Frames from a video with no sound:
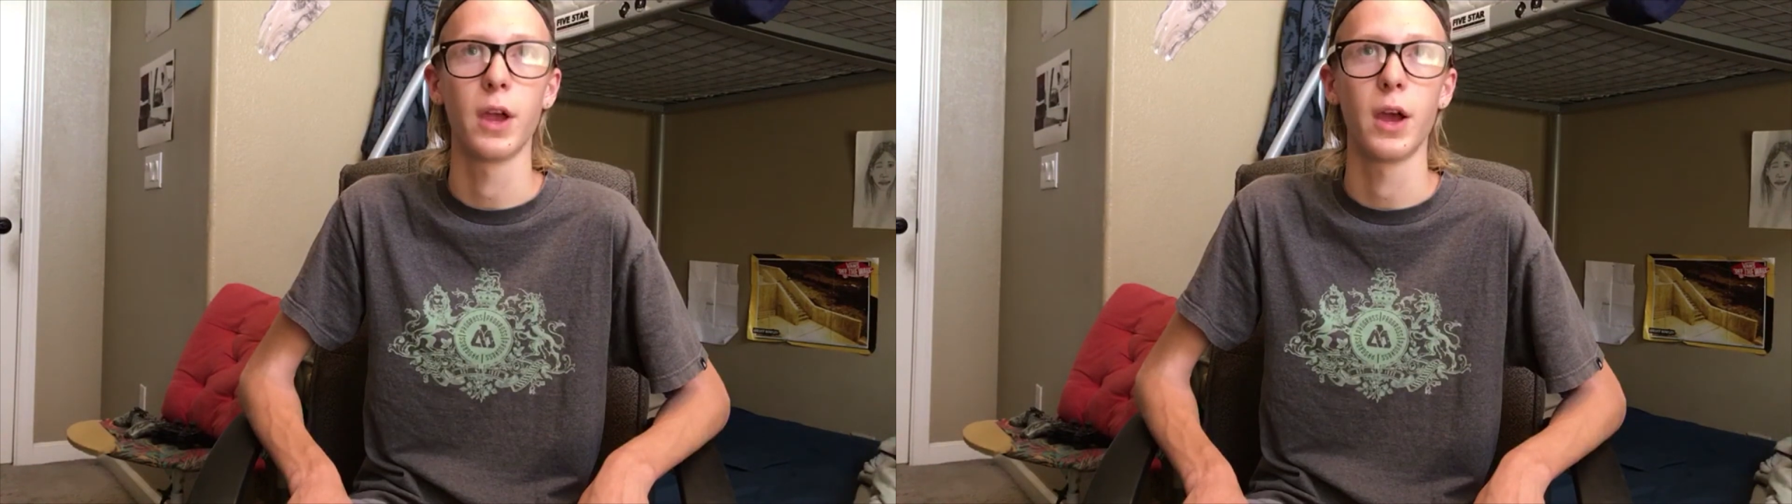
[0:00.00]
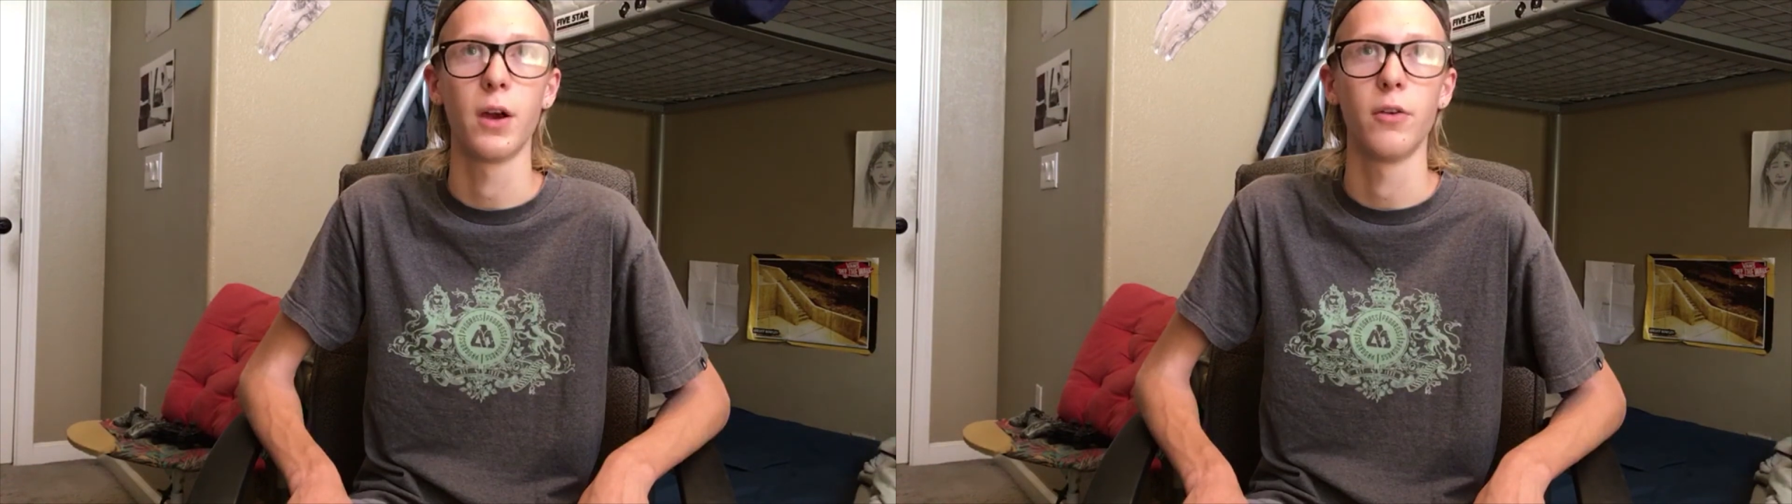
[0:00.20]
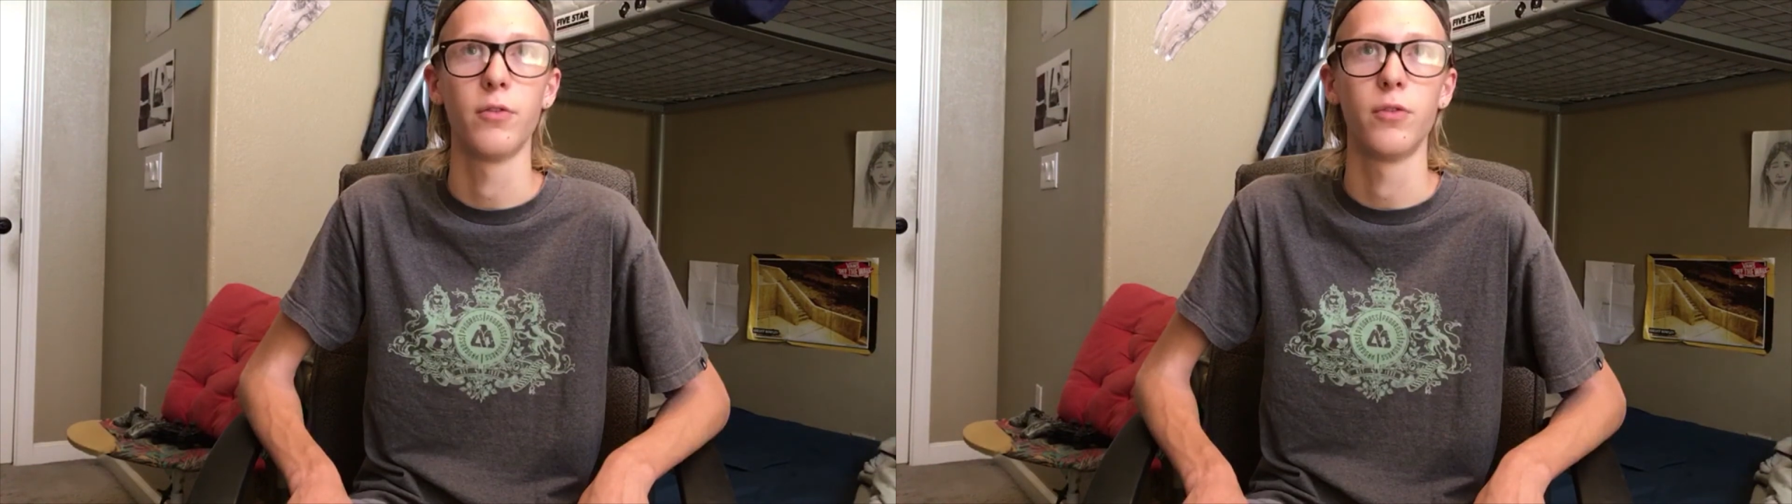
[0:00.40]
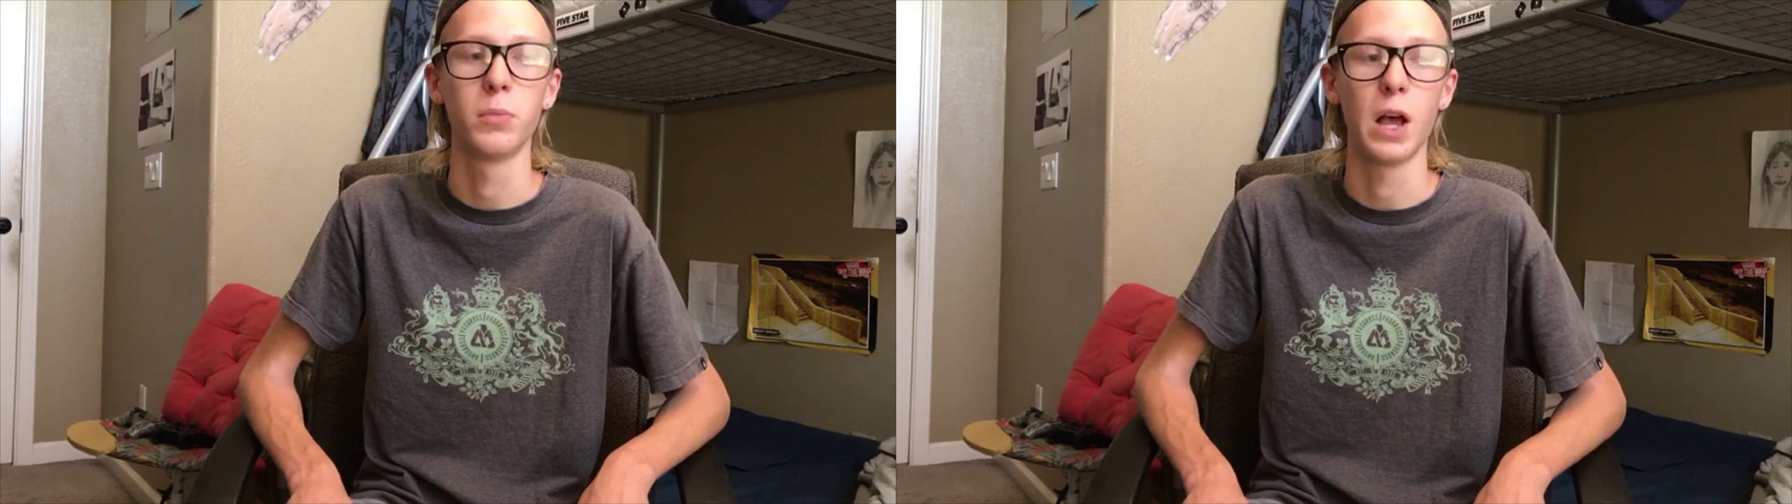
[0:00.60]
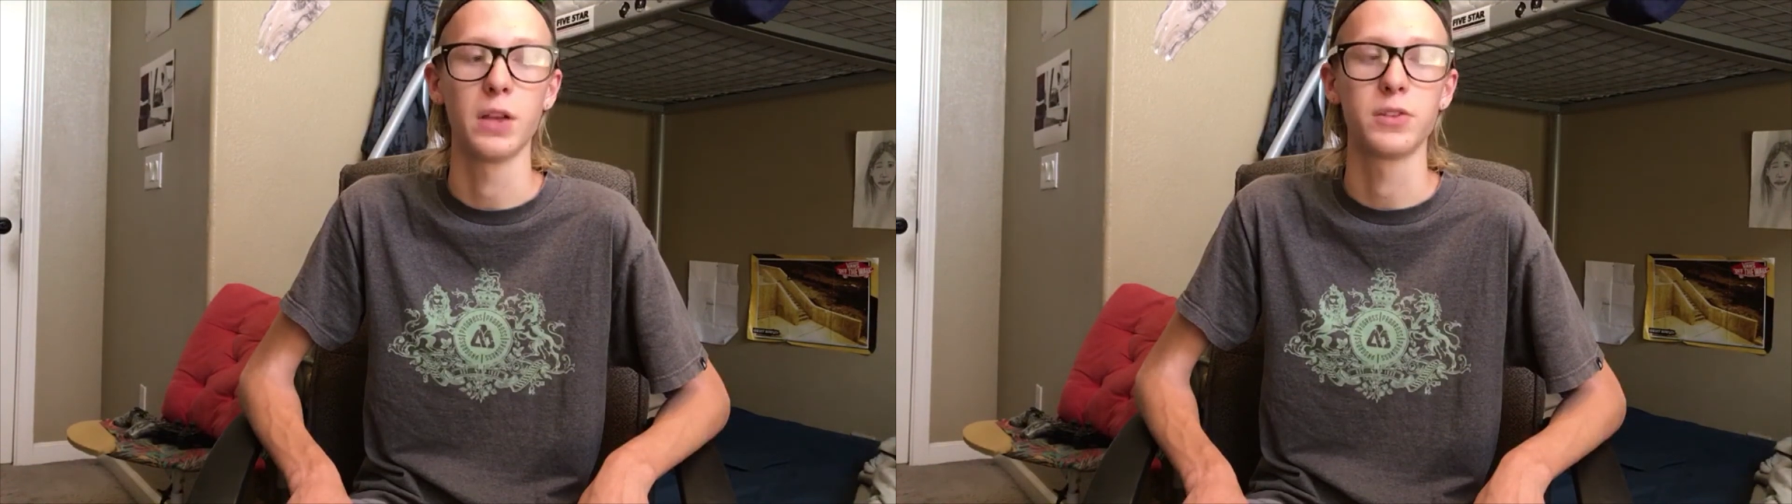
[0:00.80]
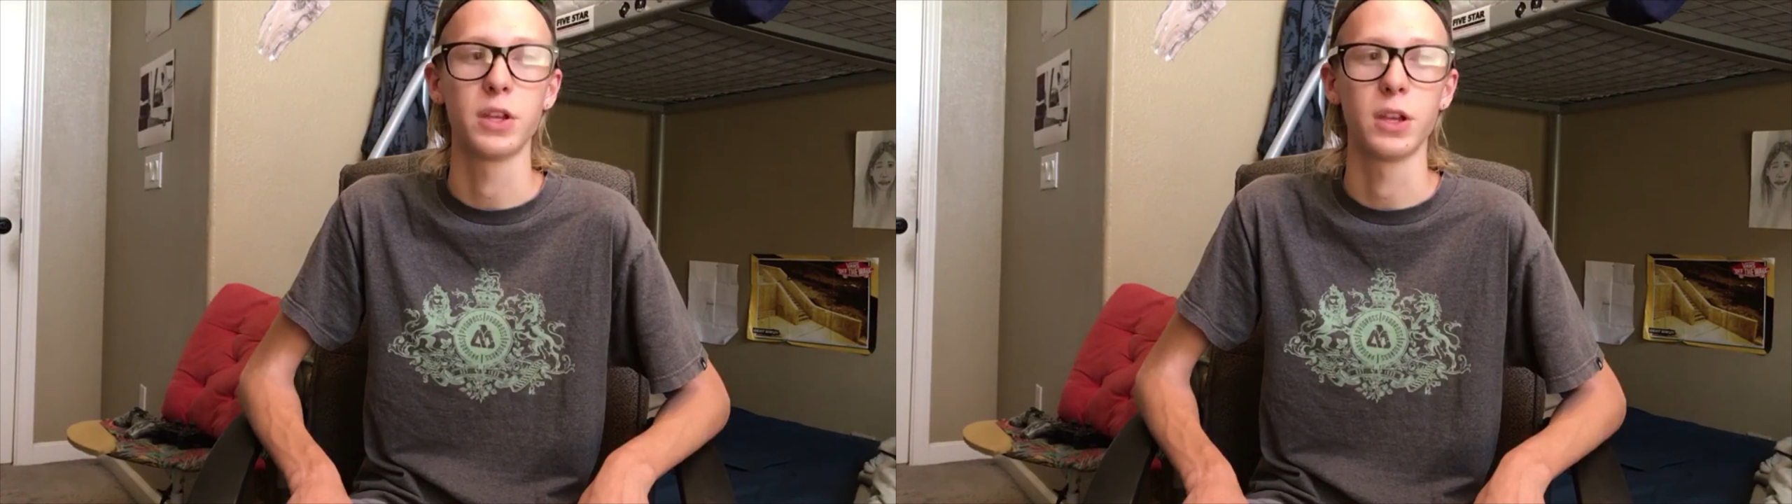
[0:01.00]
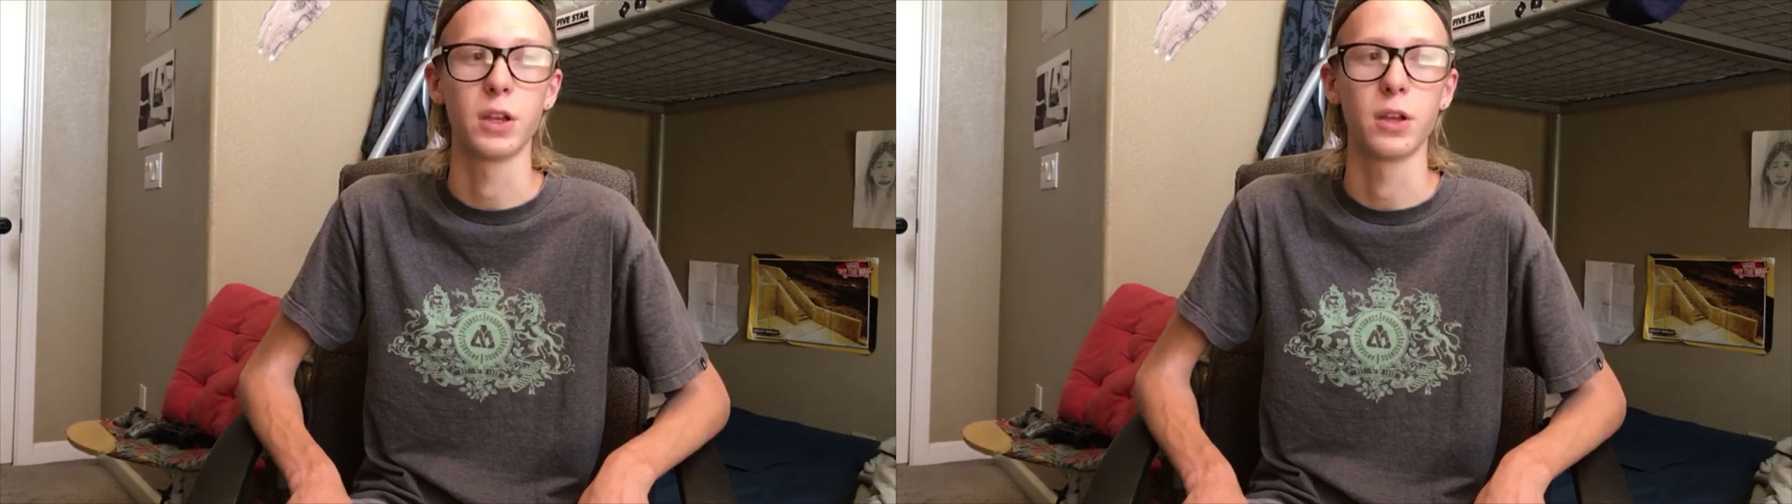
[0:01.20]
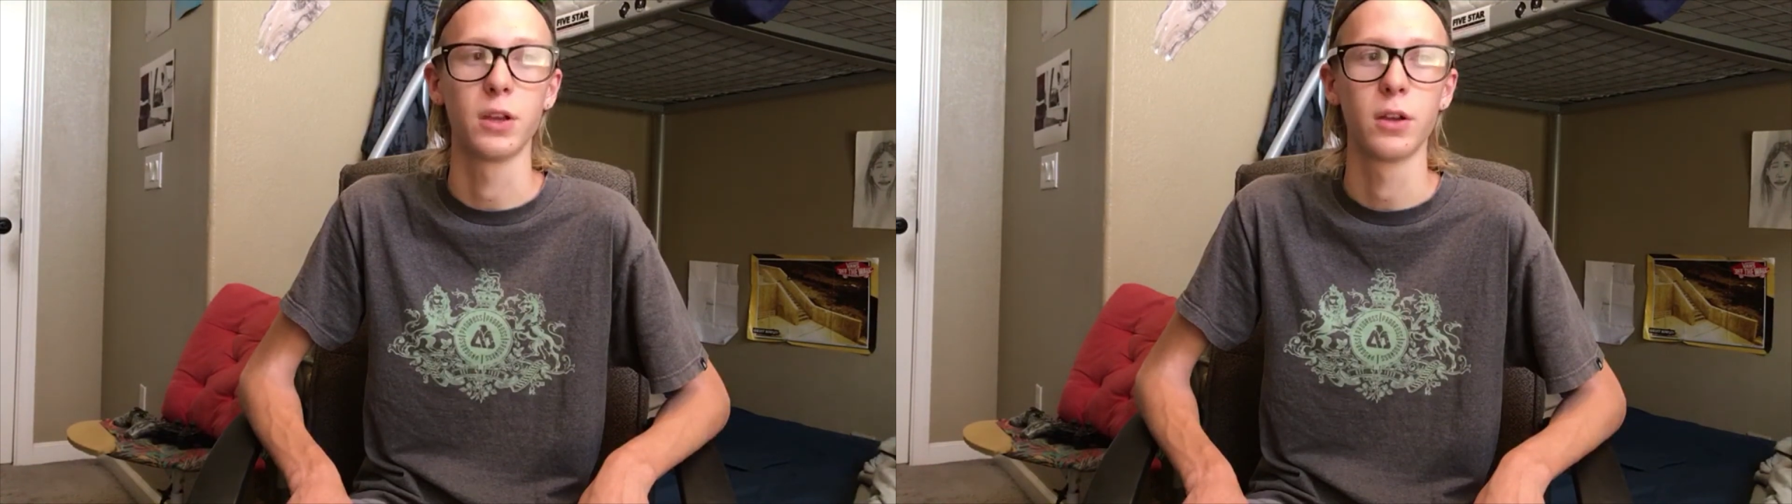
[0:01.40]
have lasting